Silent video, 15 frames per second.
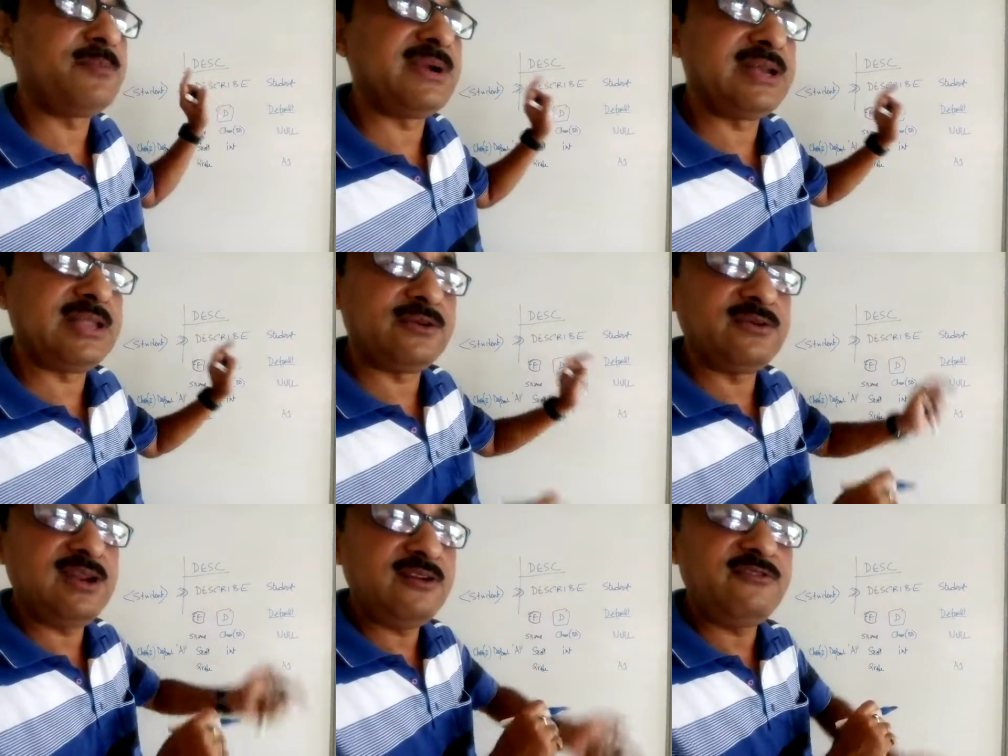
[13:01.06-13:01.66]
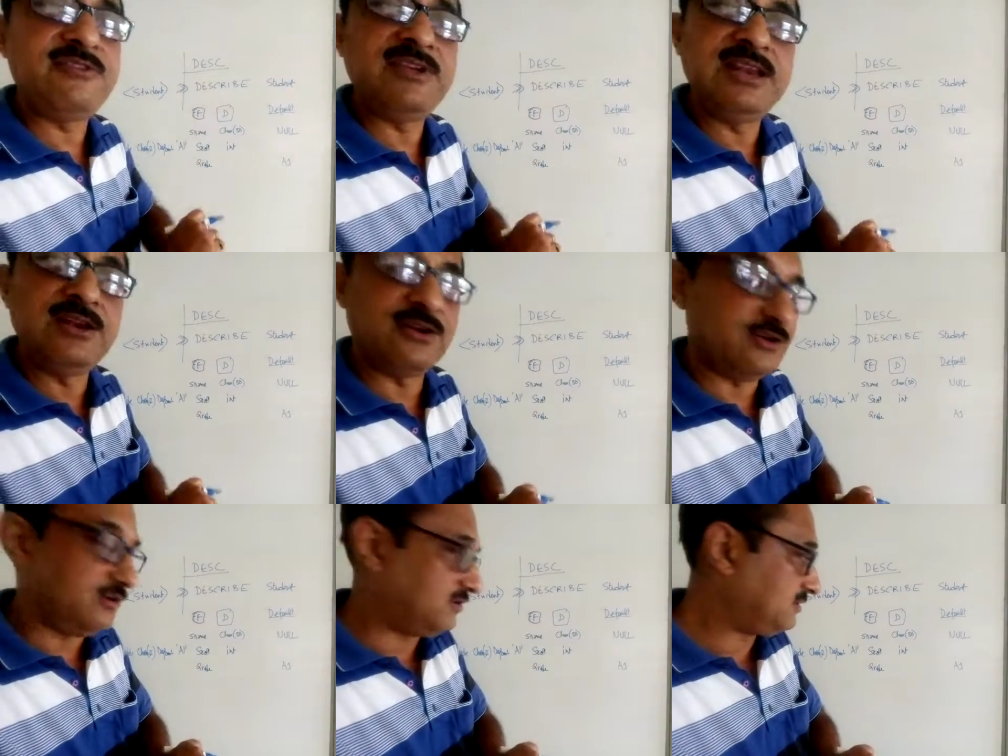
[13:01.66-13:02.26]
a particular field
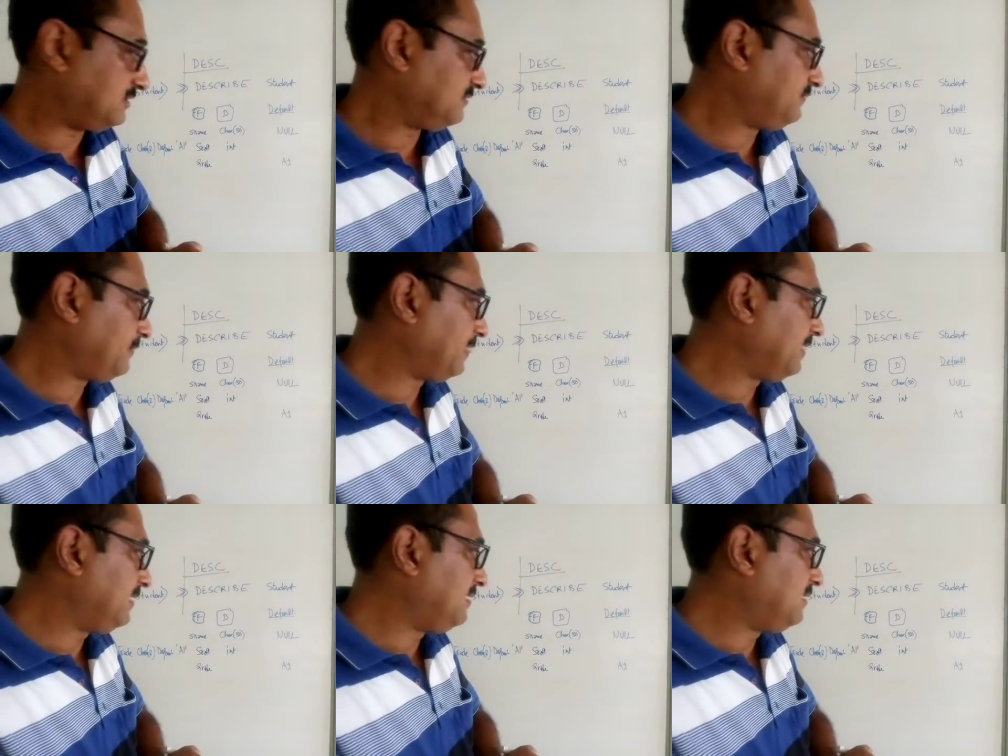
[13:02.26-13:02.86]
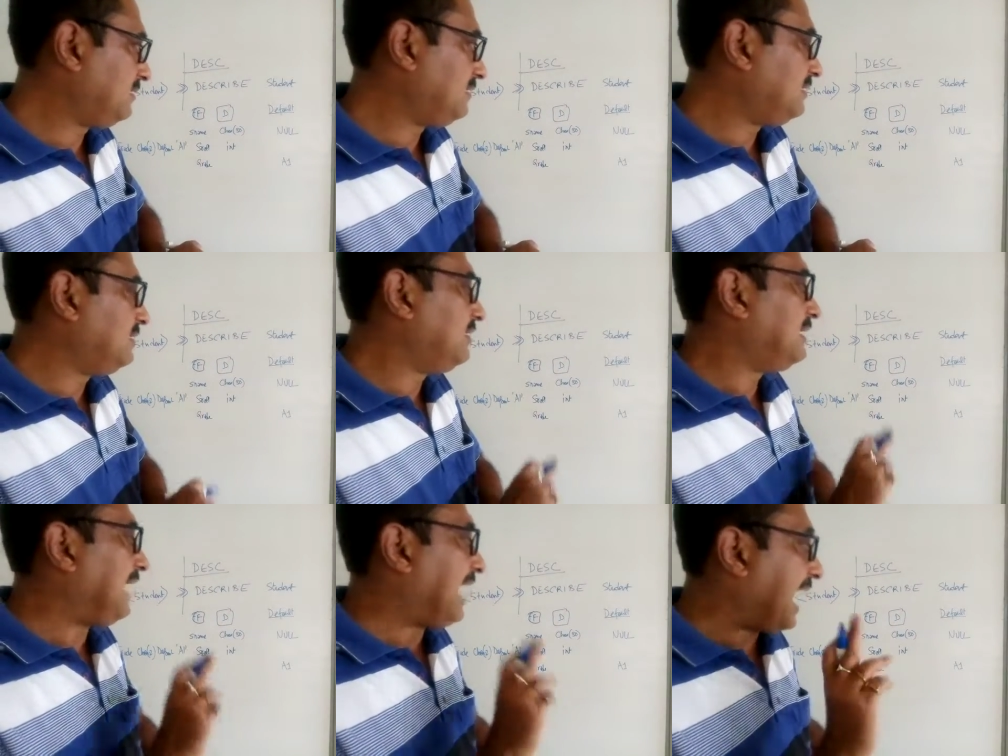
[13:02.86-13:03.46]
or not.
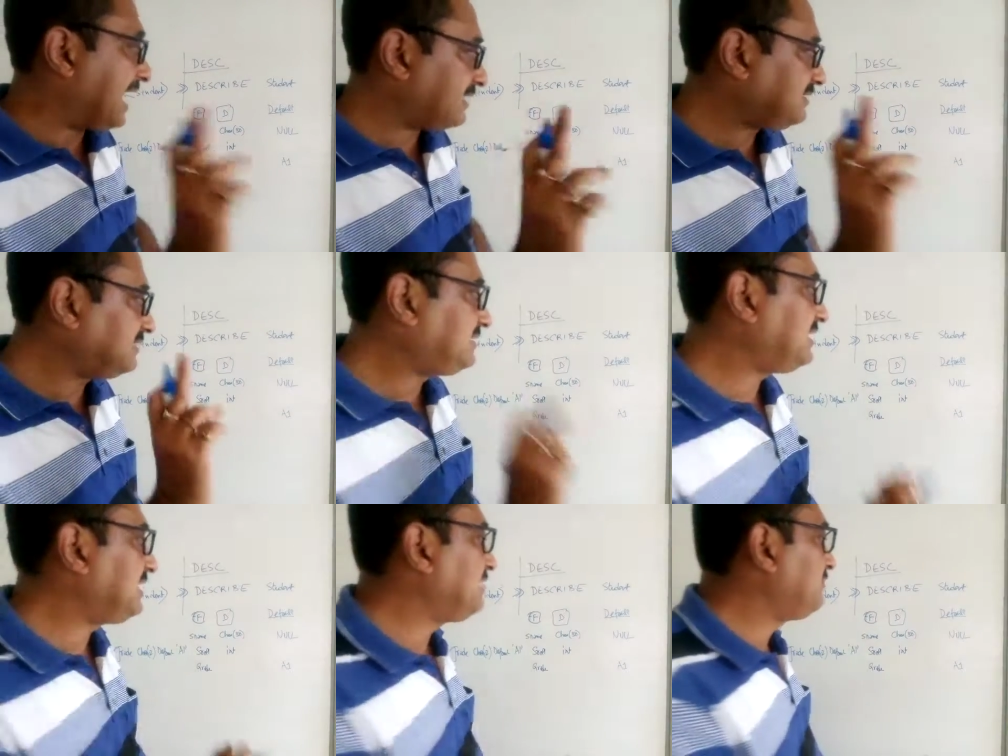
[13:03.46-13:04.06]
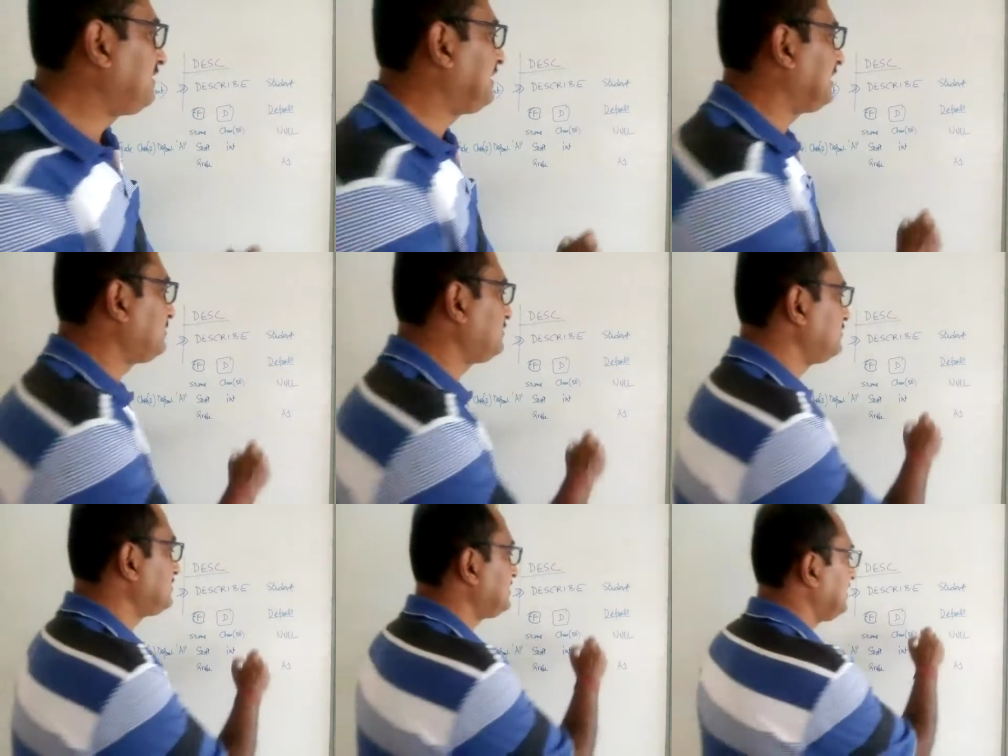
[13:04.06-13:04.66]
Another thing you will
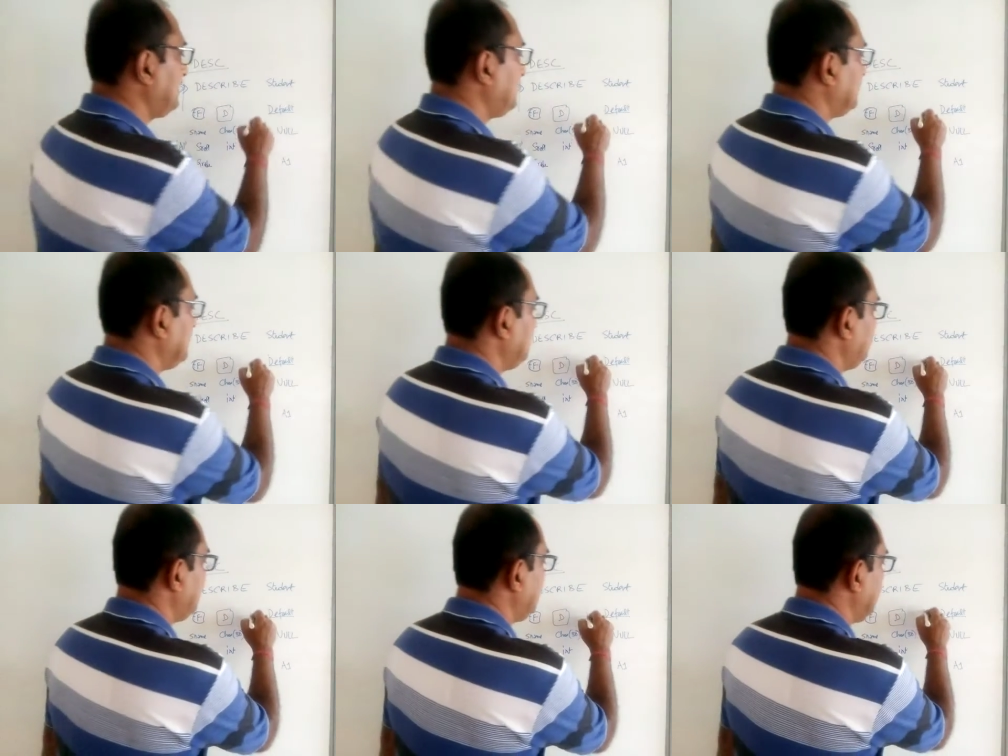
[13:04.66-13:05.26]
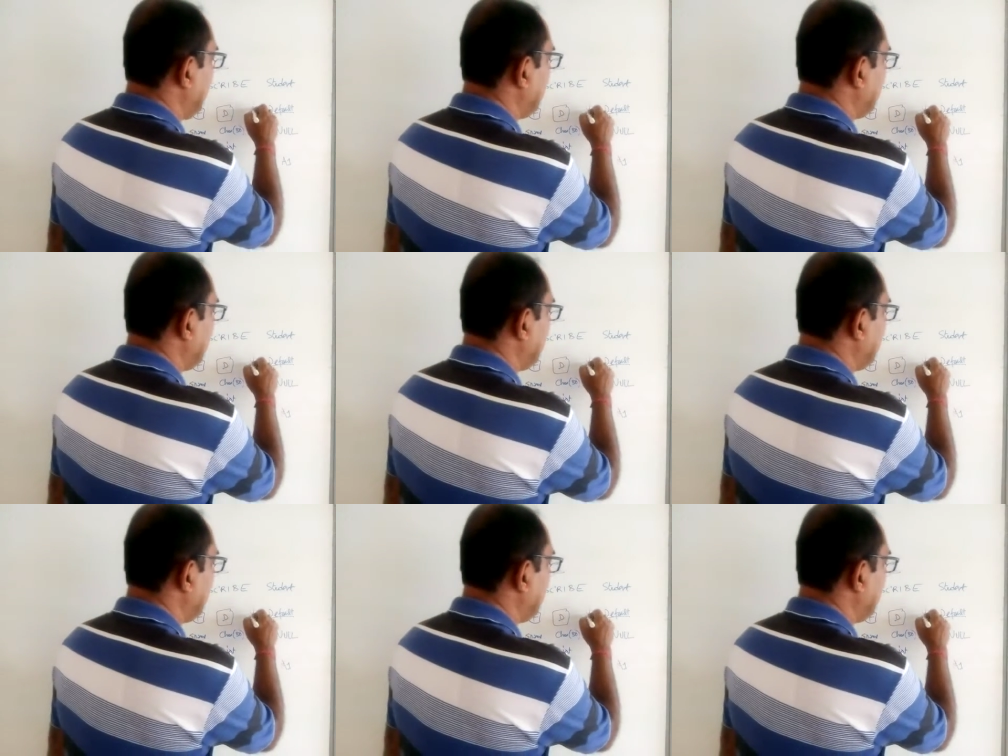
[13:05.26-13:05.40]
get to see, there will be